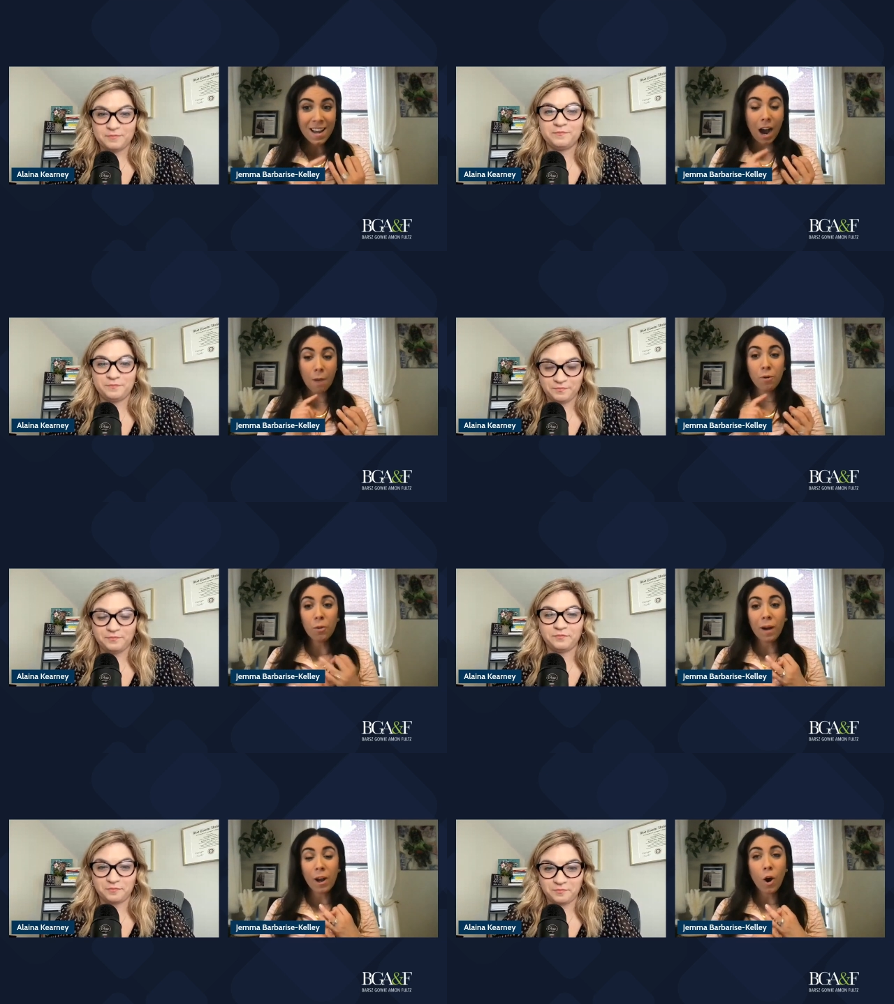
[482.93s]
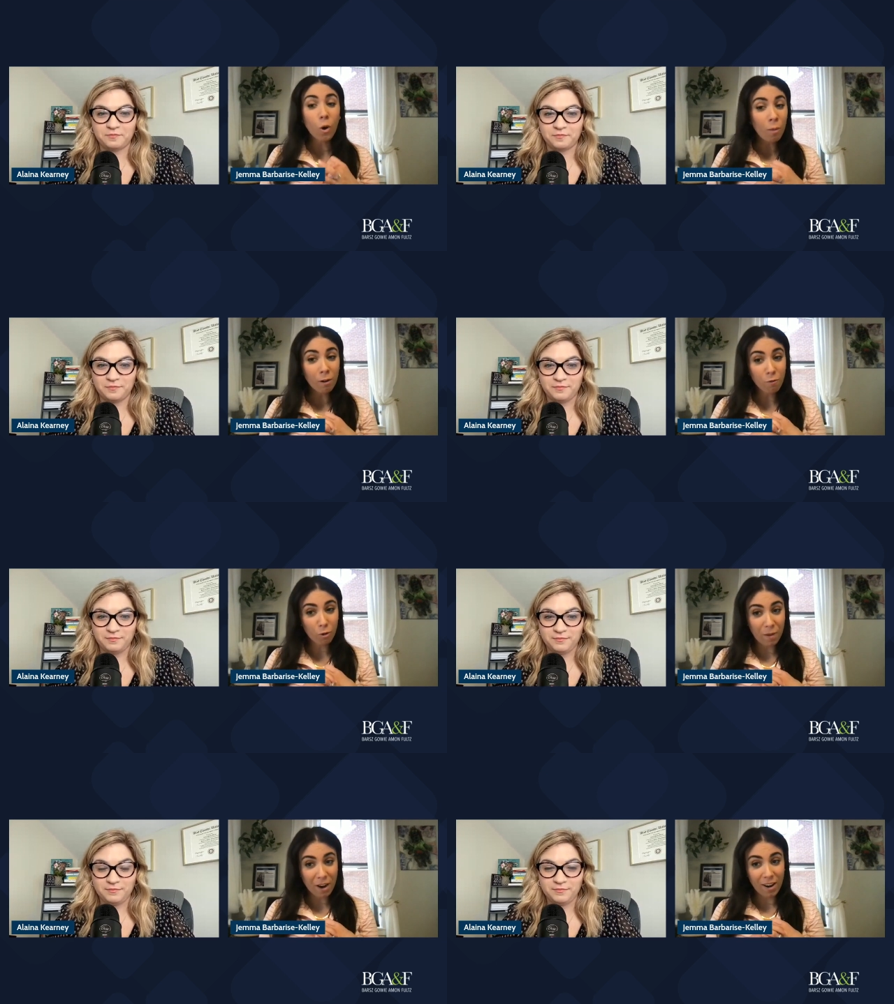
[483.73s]
Speaker 1: I put my home on
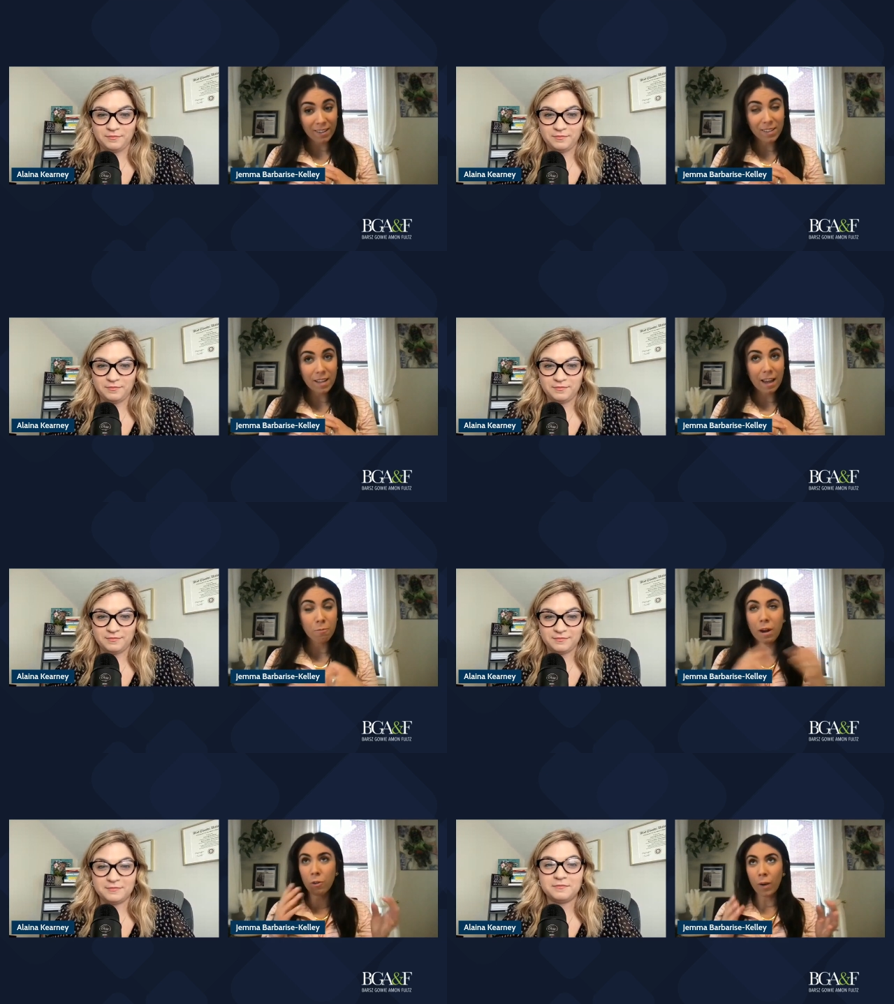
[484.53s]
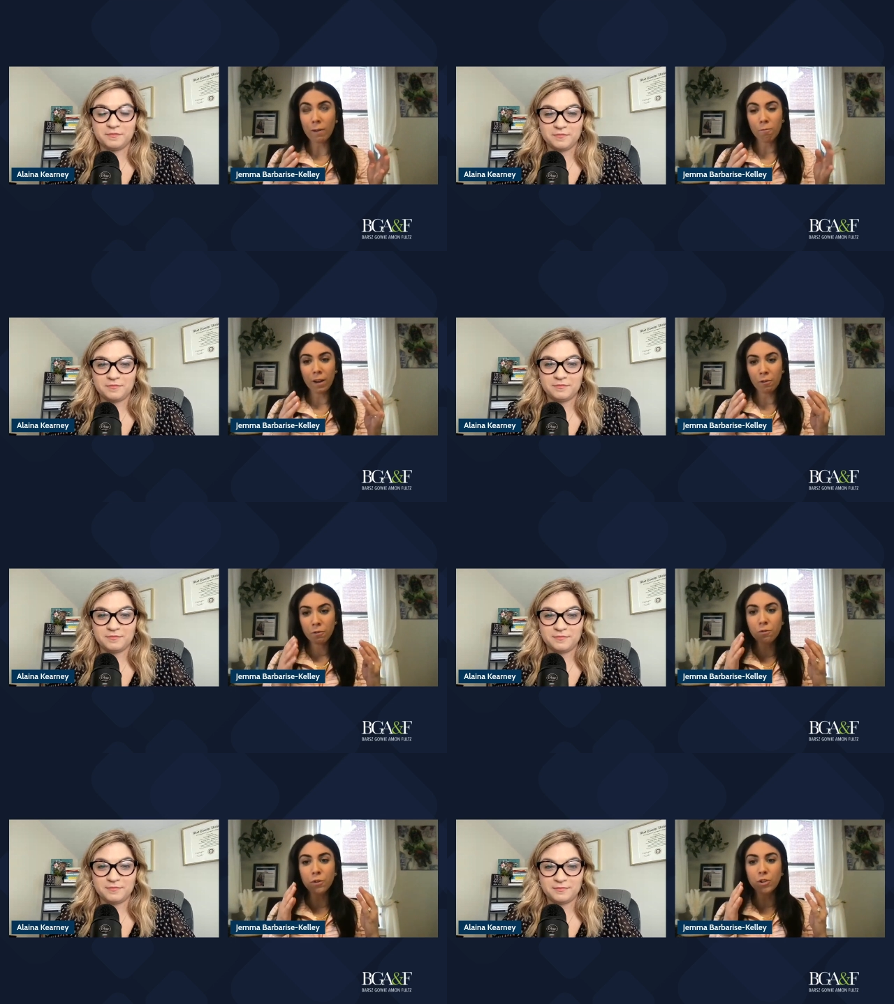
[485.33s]
forbearance. And by the way, my
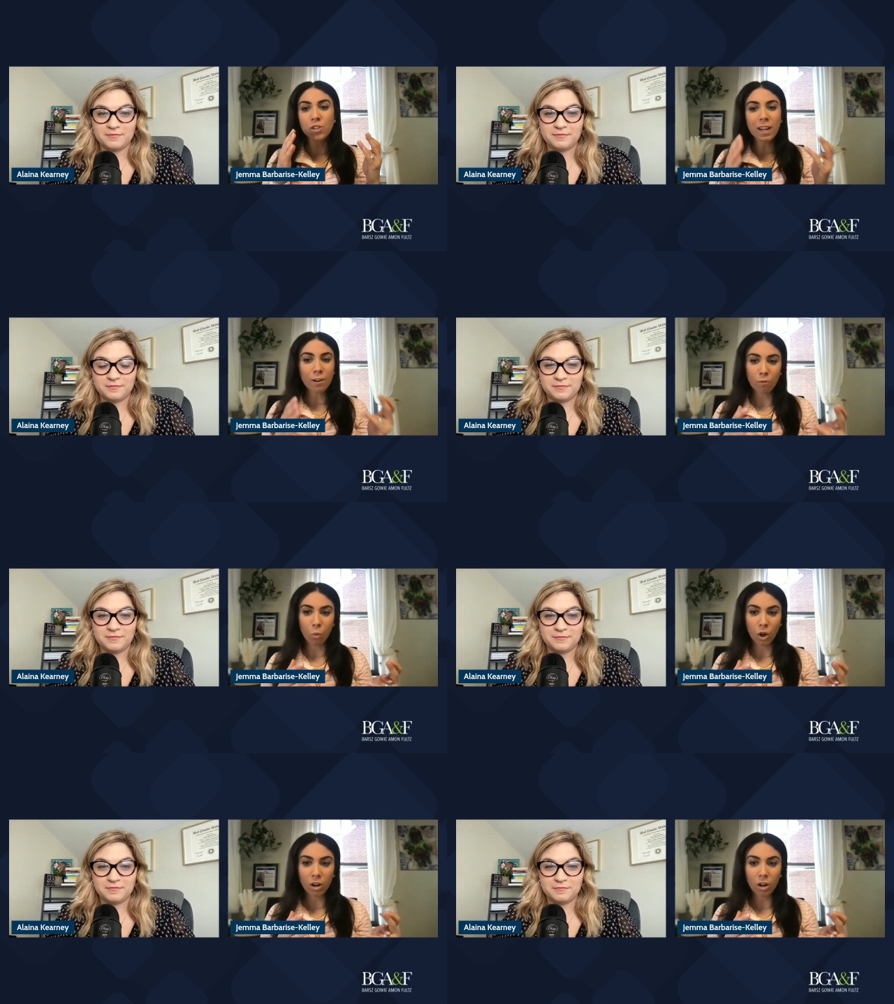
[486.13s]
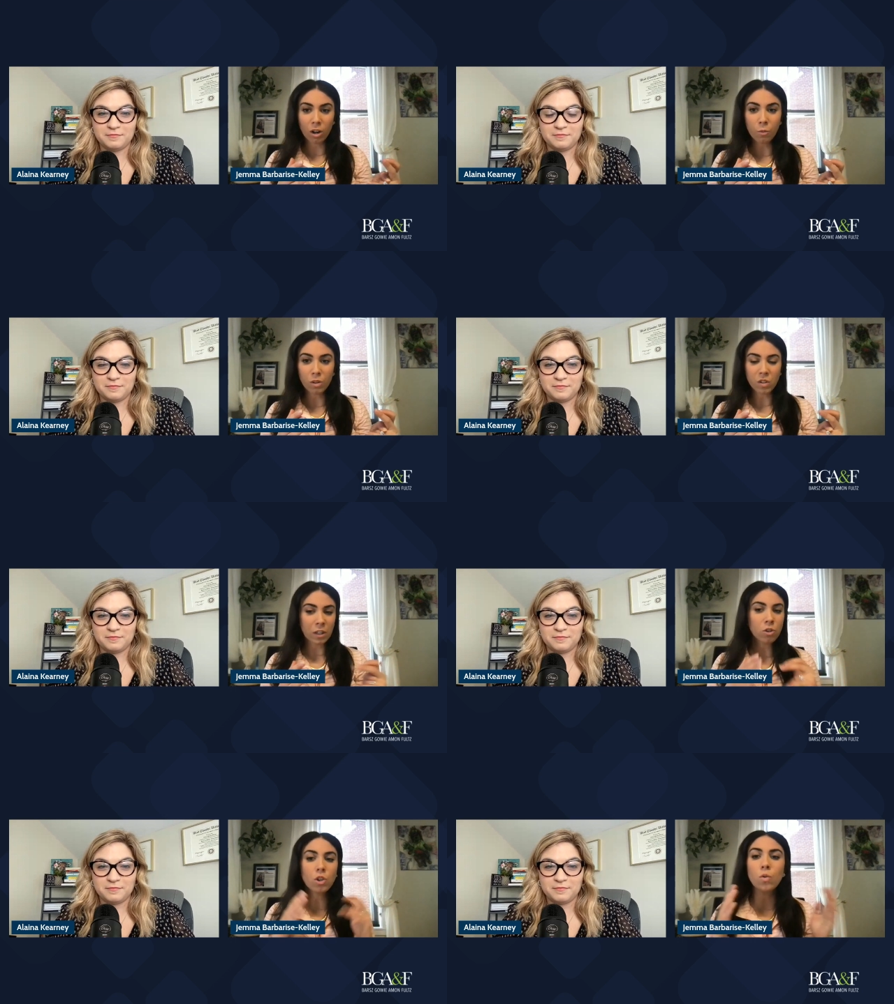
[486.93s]
first day of work was
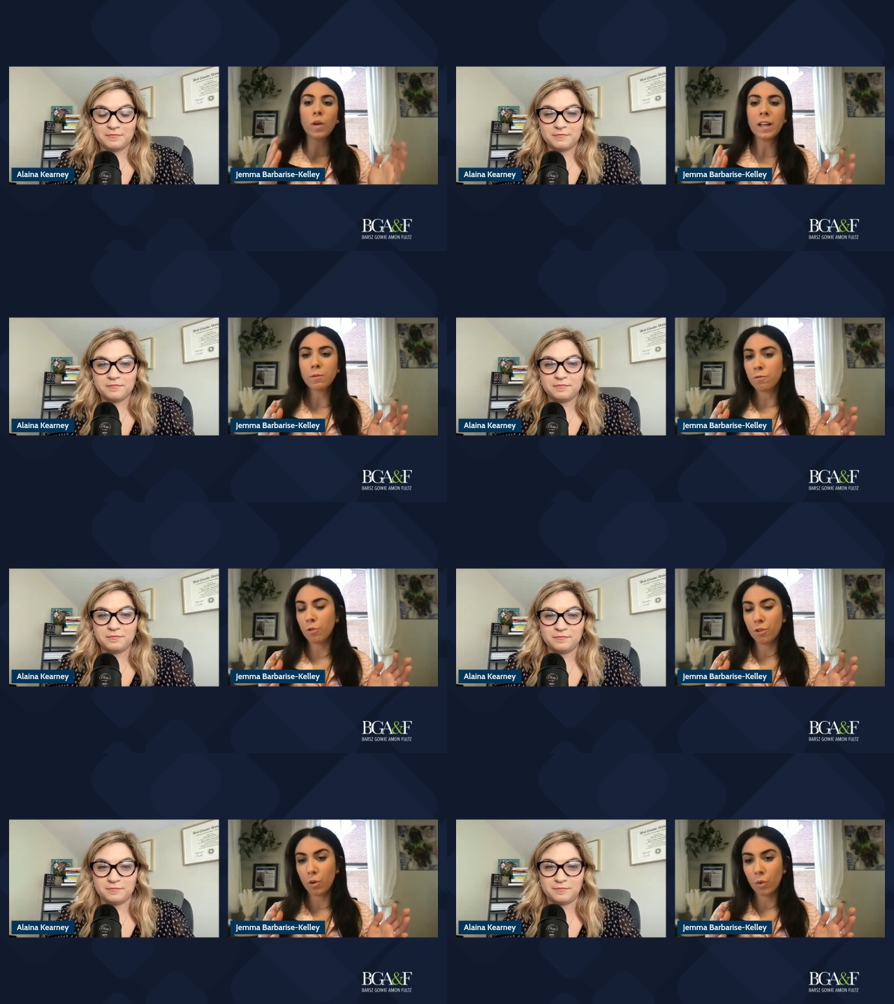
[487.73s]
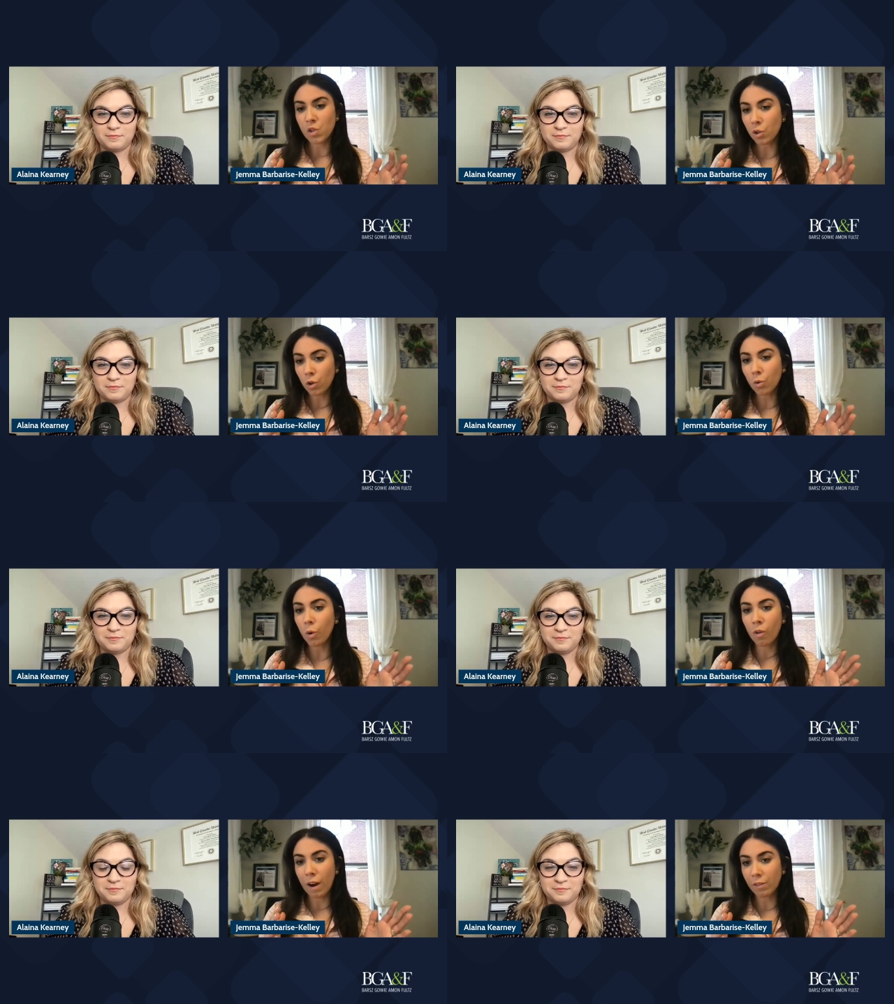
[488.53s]
like 2 days before the original
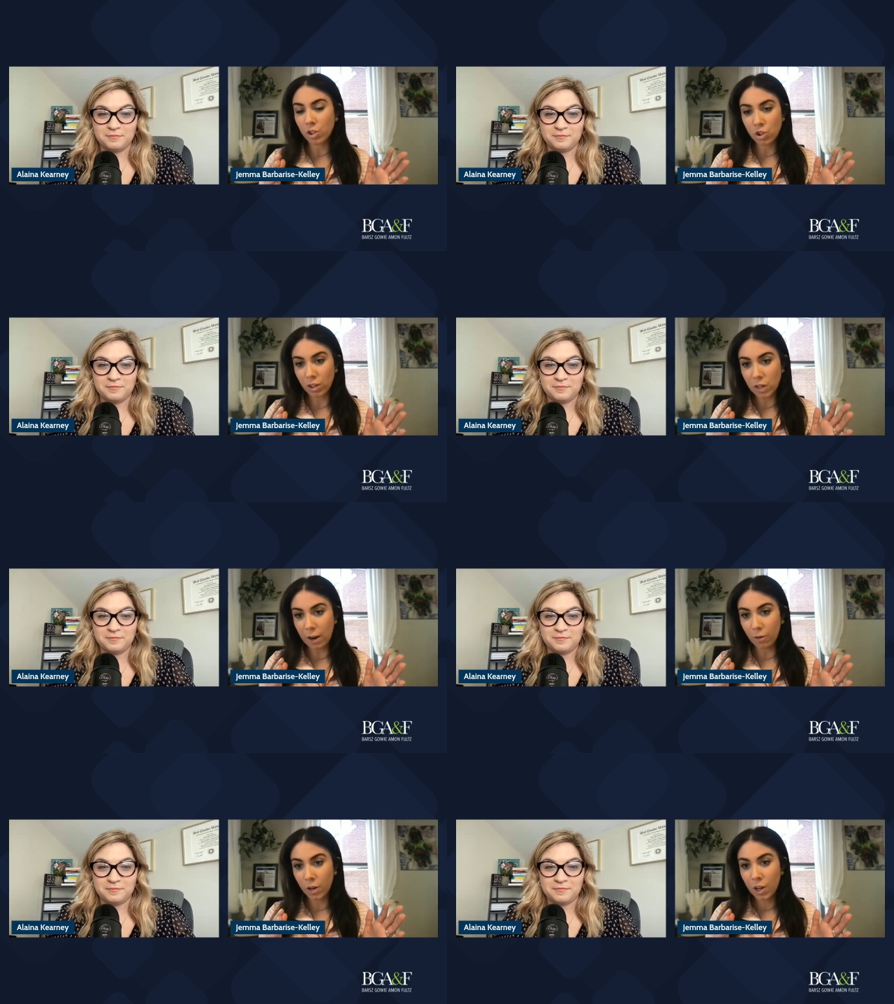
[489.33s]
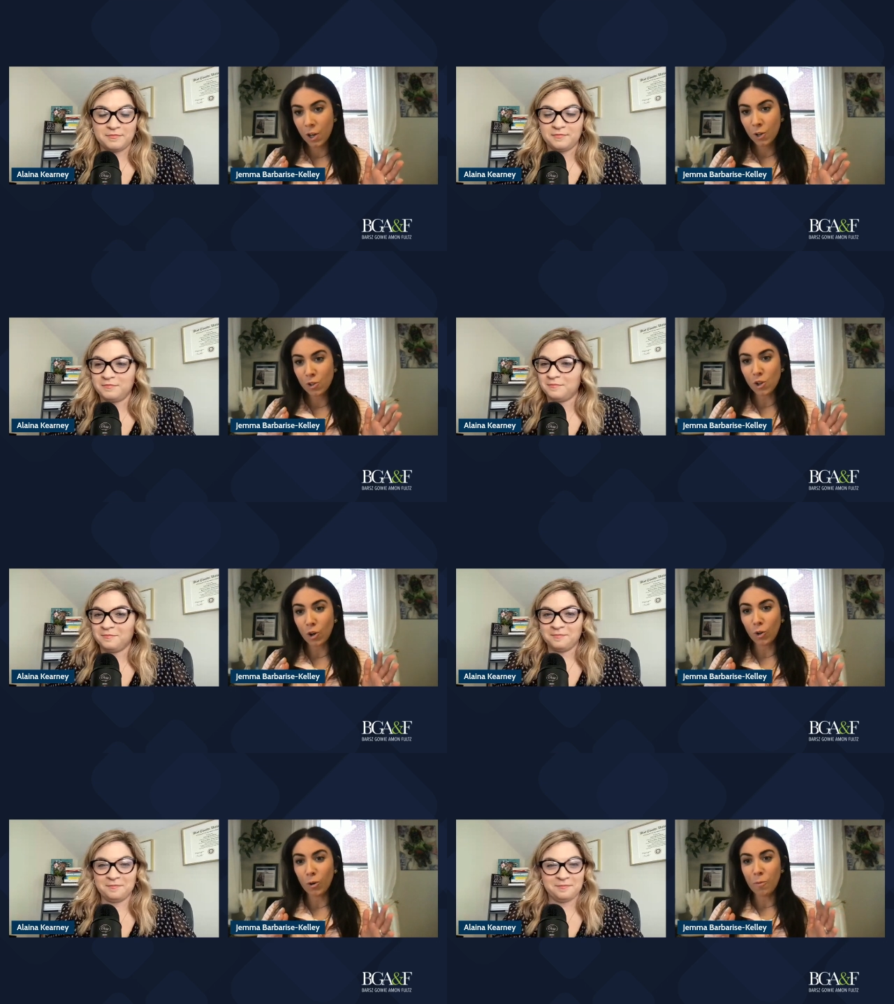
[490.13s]
coronavirus shutdown.
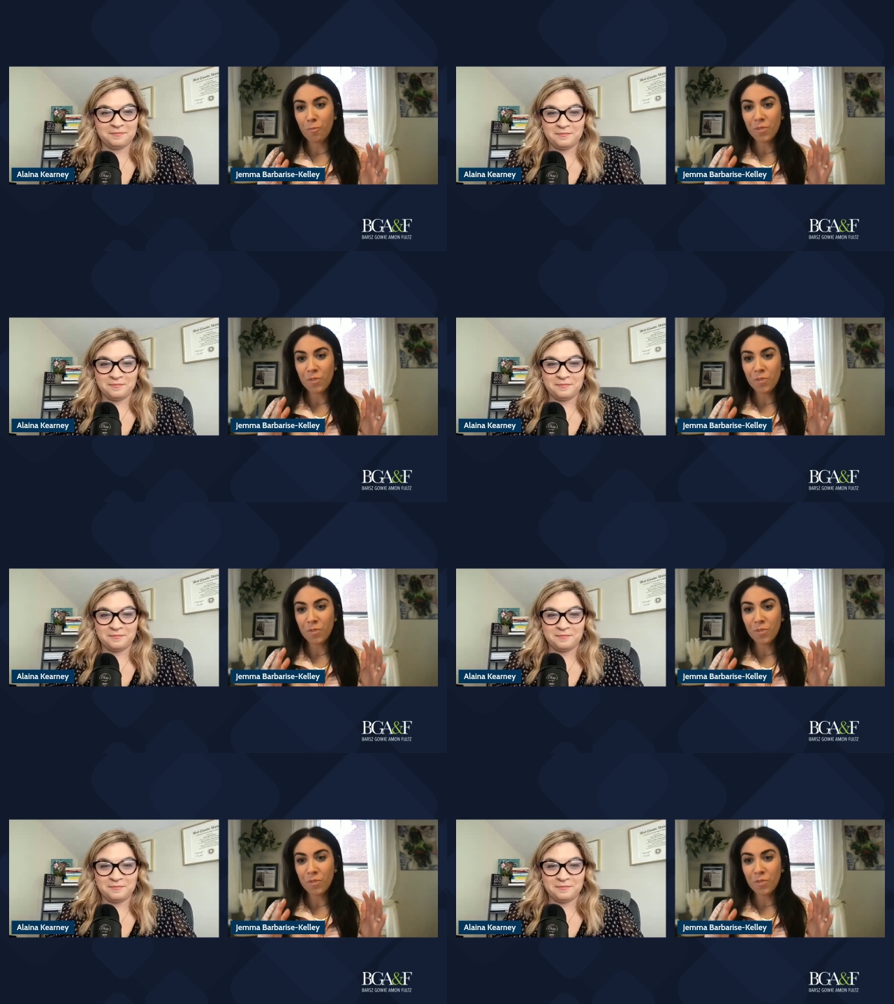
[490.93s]
So